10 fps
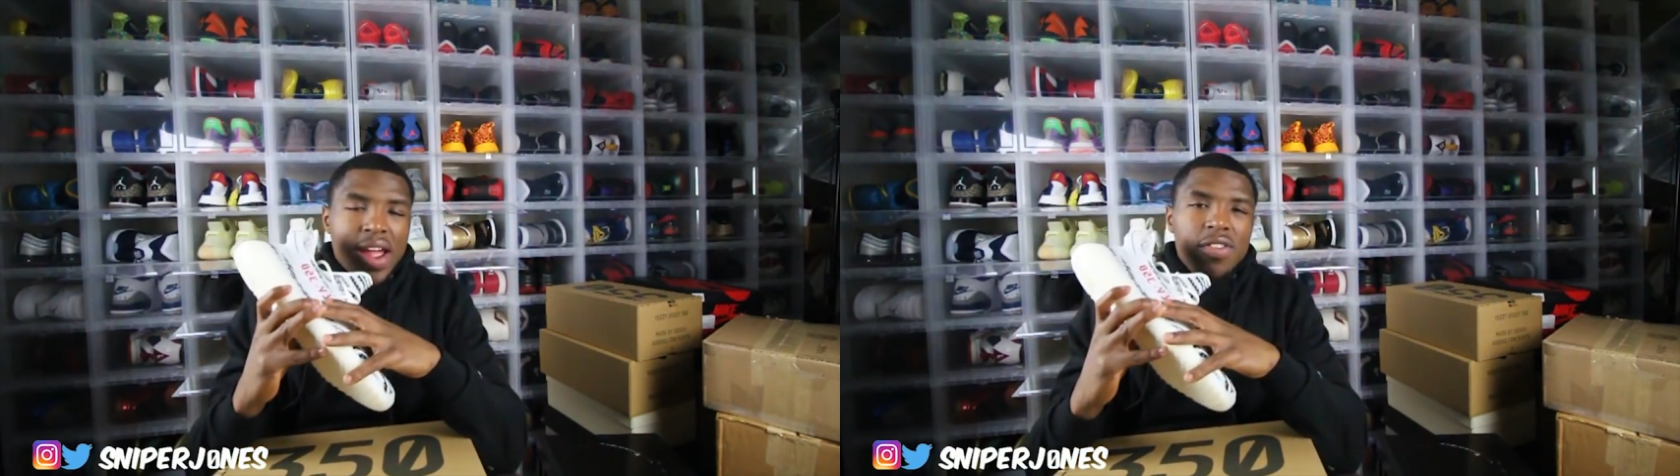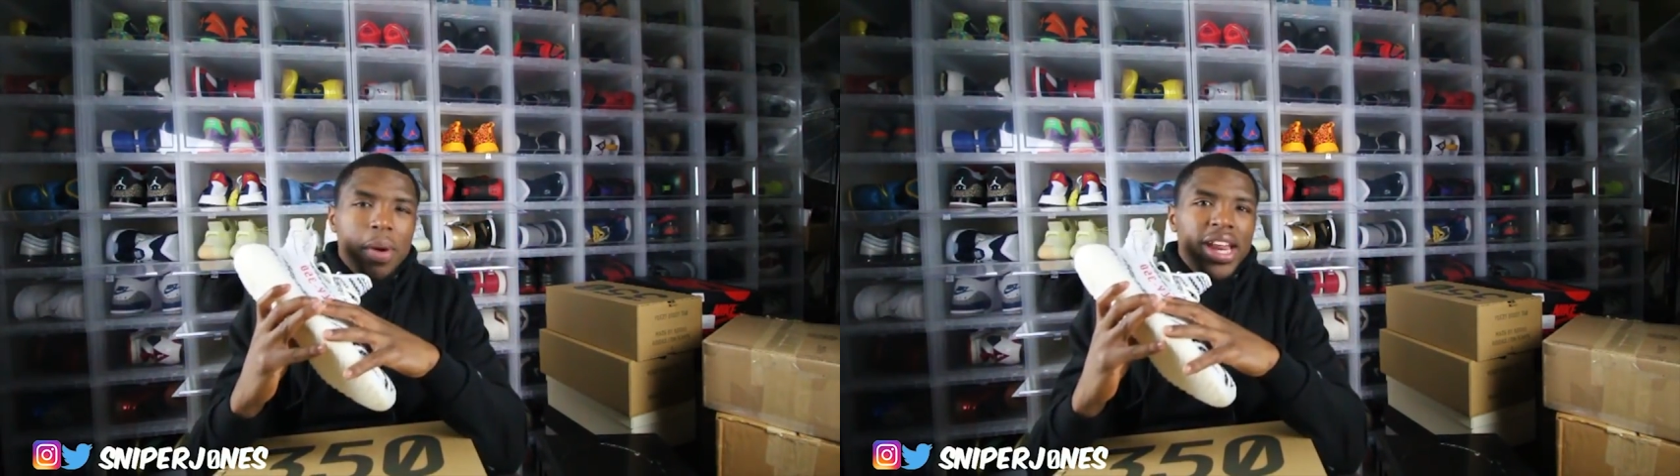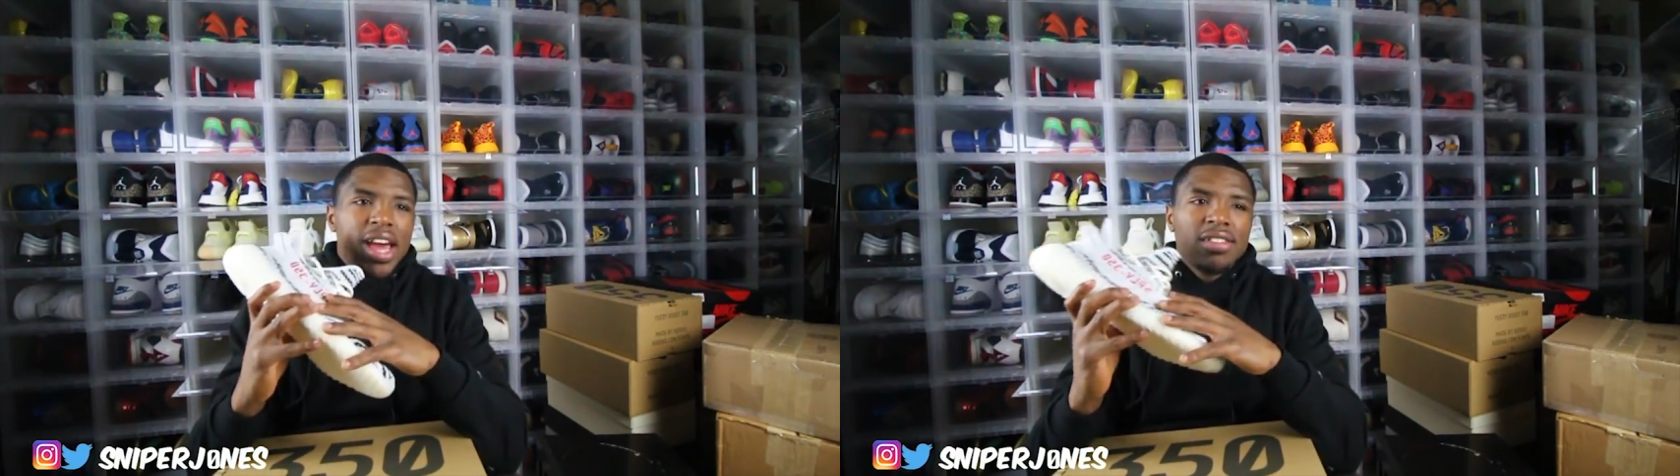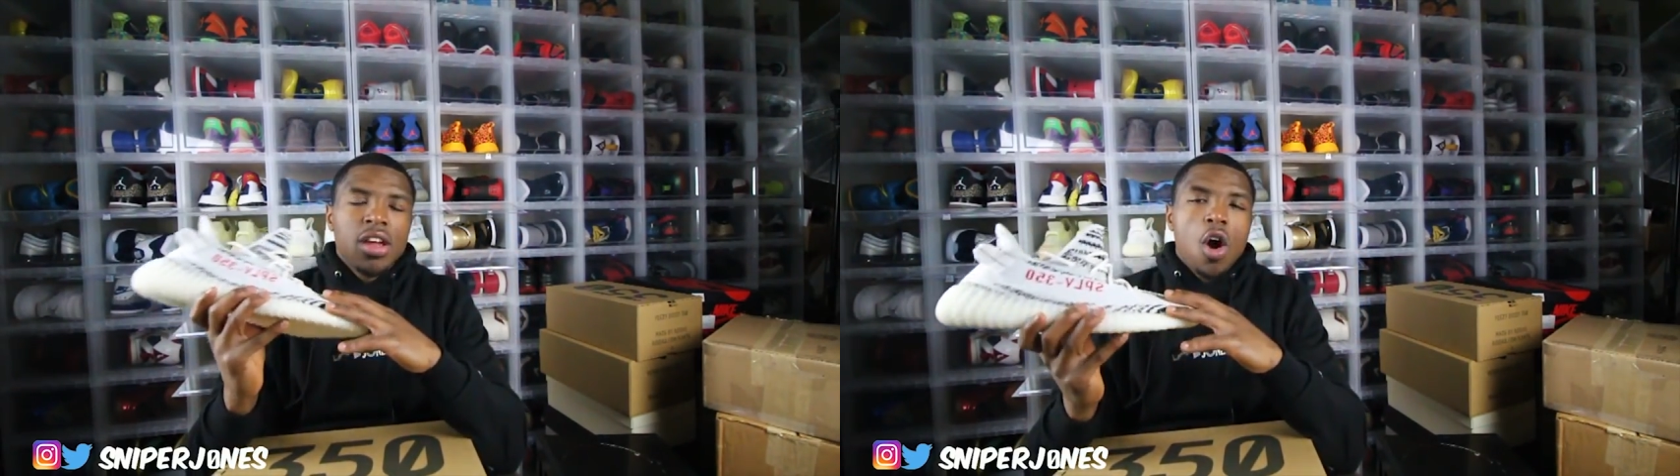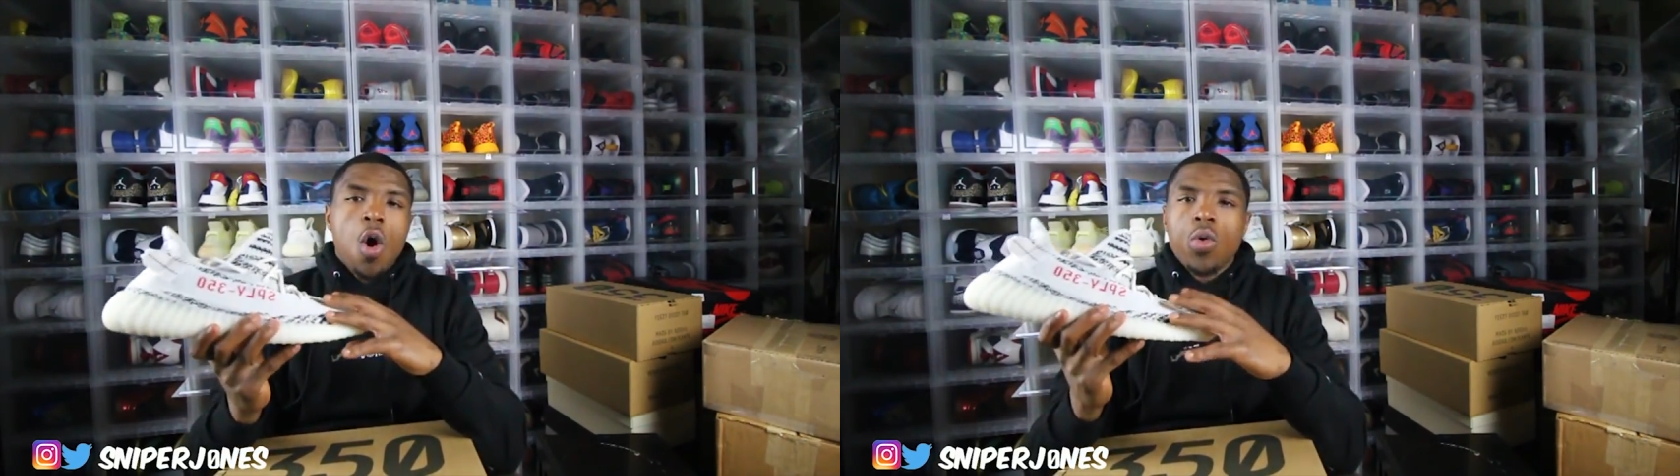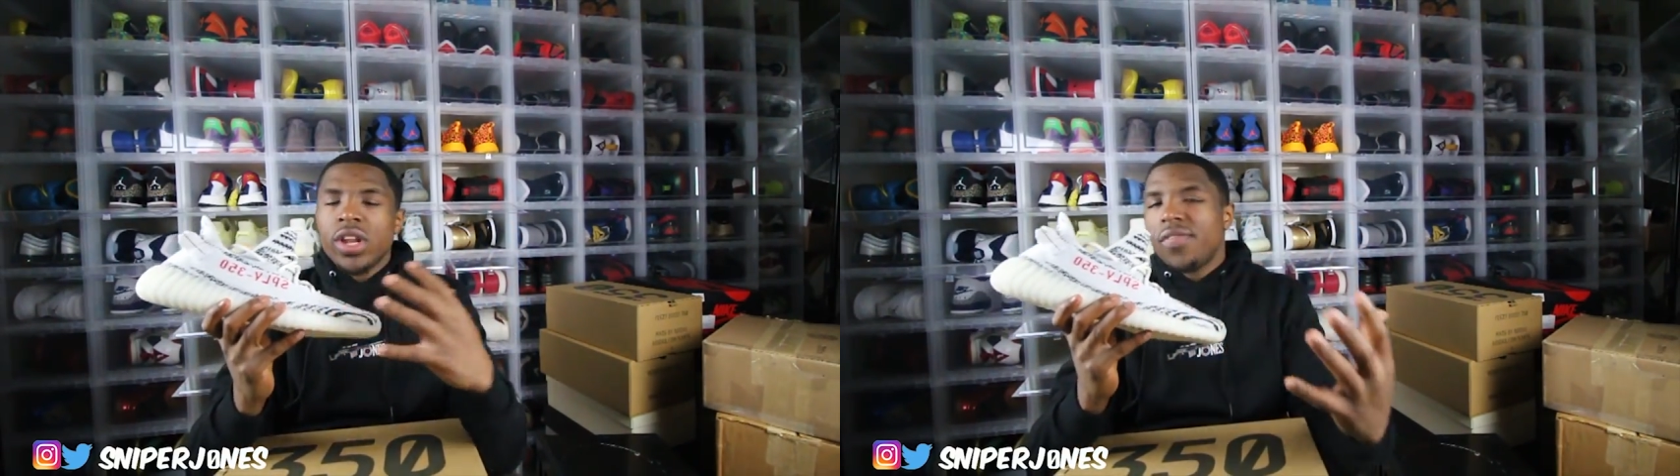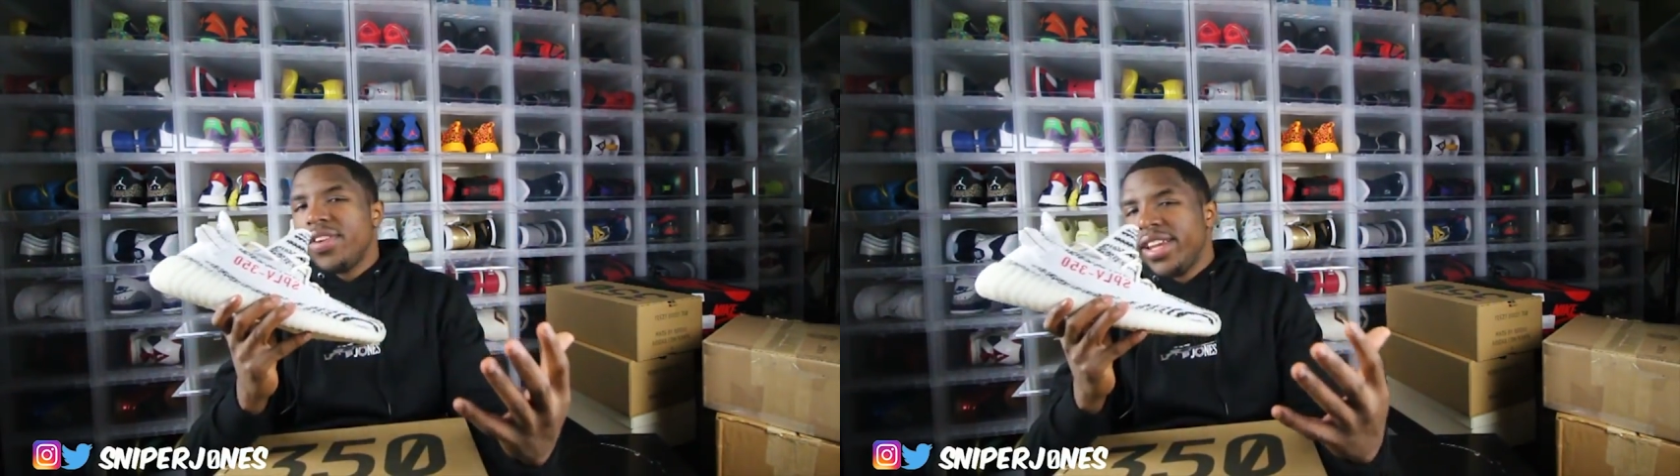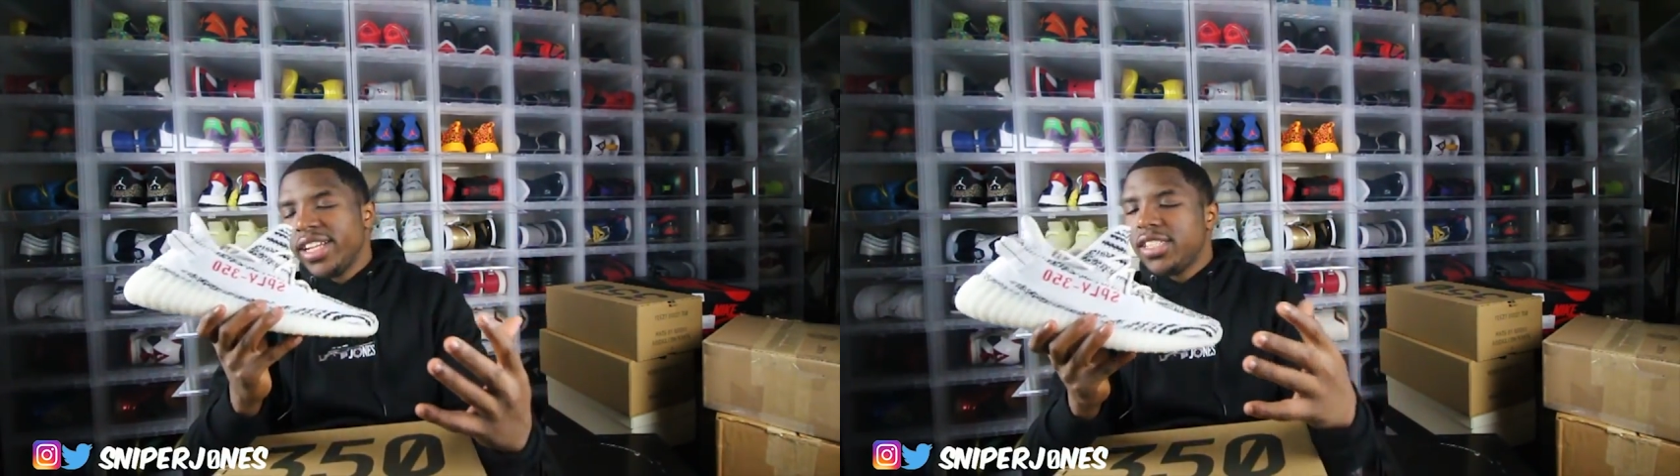Everybody has their own
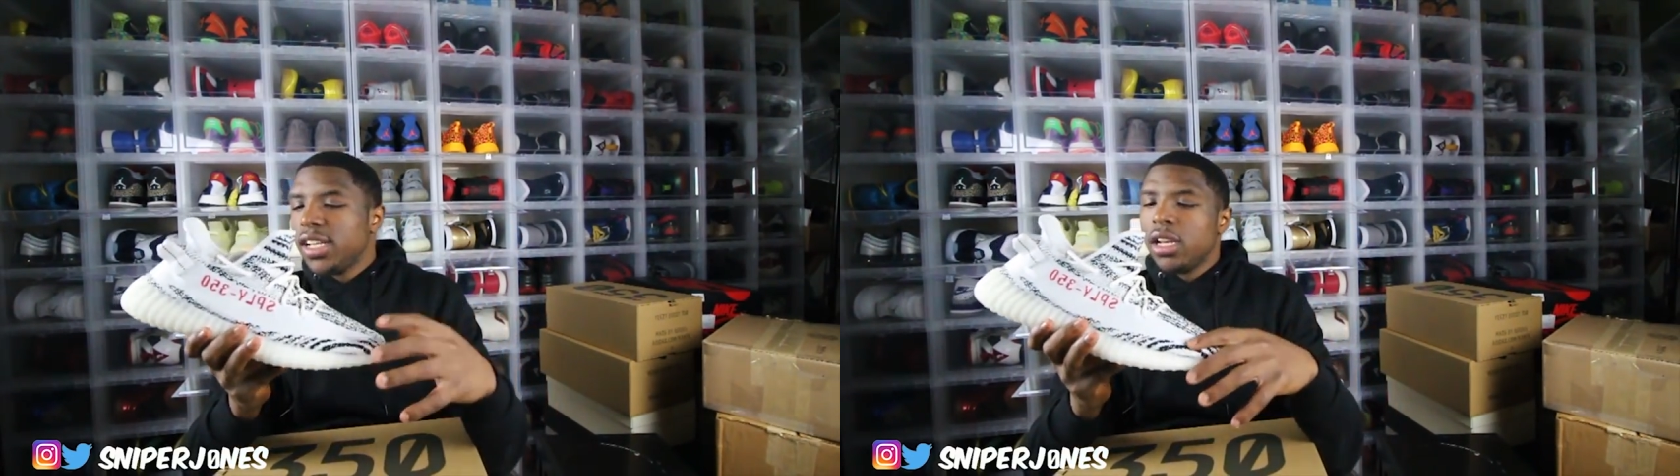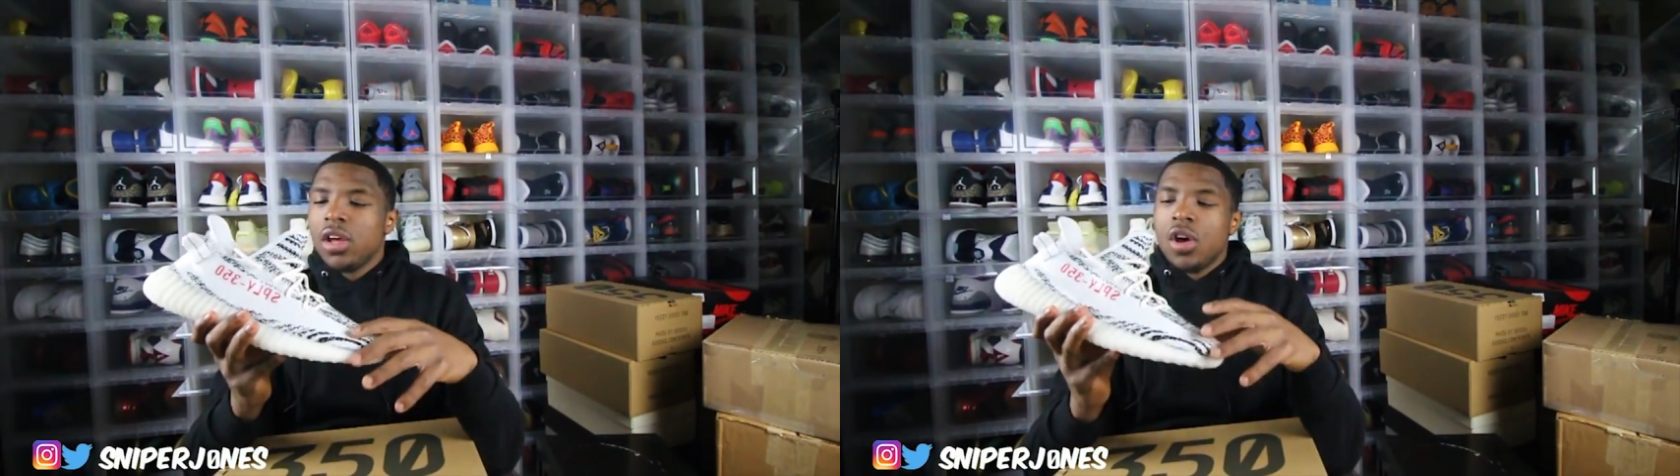definition